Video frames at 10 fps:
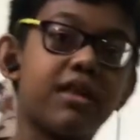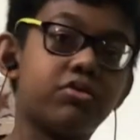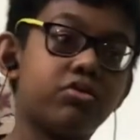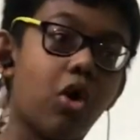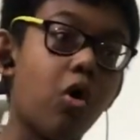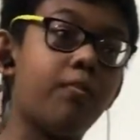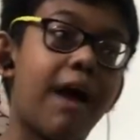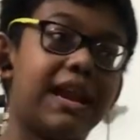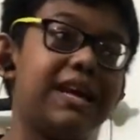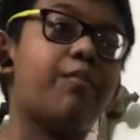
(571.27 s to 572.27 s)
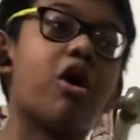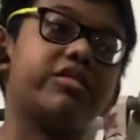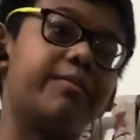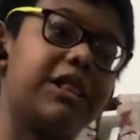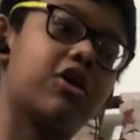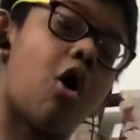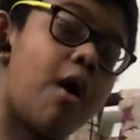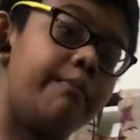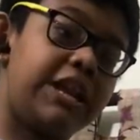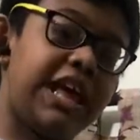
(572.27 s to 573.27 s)
there's so many possible
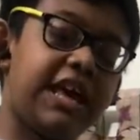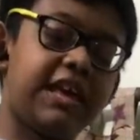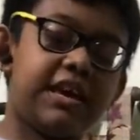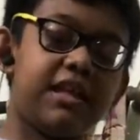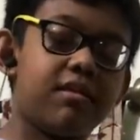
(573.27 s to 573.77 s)
combinations.